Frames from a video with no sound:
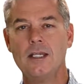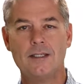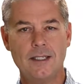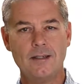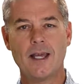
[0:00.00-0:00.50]

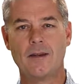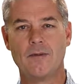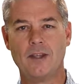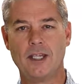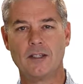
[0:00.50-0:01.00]
The Internet of
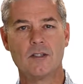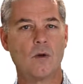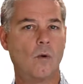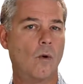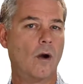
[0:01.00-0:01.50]
Things,
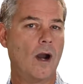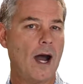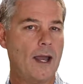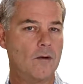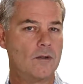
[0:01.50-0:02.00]
or
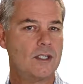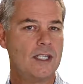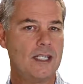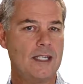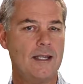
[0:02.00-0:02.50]

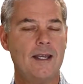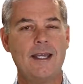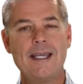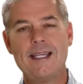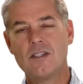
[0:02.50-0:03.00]
IoT,
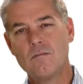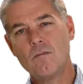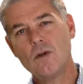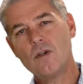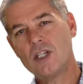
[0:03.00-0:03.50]
is a
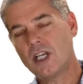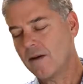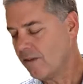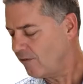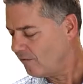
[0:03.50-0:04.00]
merging
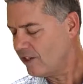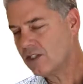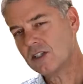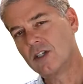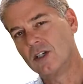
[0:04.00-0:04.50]
of the
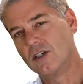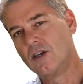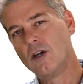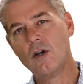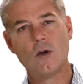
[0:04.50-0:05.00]

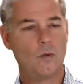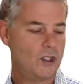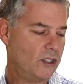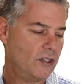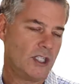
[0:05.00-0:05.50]
physical
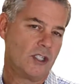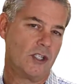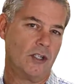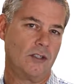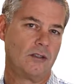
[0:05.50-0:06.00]
with the
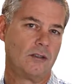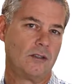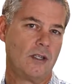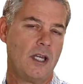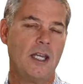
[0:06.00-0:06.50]
digital
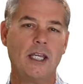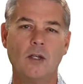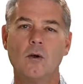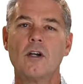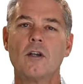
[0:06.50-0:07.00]

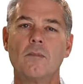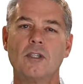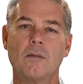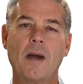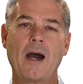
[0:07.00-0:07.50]
in order to
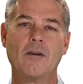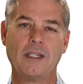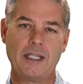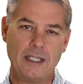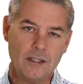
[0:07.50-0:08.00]
put the power of
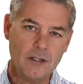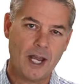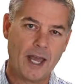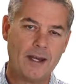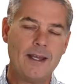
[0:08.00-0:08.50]
the
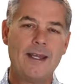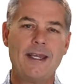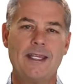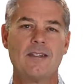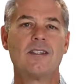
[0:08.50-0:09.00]
internet
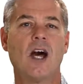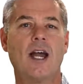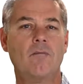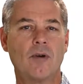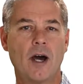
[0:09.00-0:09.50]

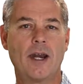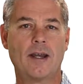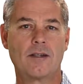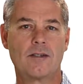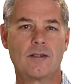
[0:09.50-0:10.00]
inside
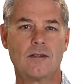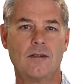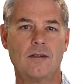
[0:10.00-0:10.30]
products.